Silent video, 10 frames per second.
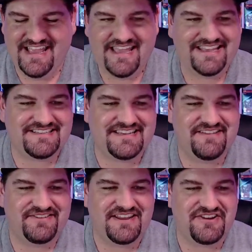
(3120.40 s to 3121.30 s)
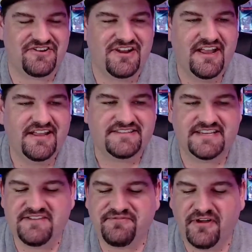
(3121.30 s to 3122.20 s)
Is he even here? Did
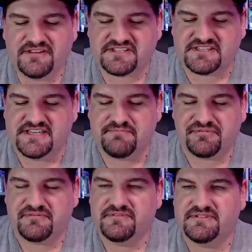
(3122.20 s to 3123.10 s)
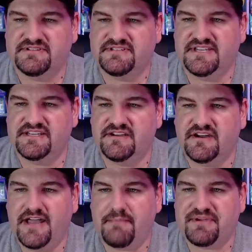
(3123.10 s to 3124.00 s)
he fall asleep? Did
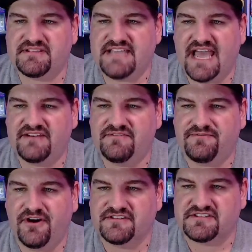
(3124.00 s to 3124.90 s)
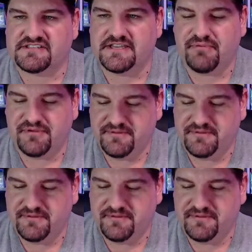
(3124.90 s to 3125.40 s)
Epic Dad fall asleep?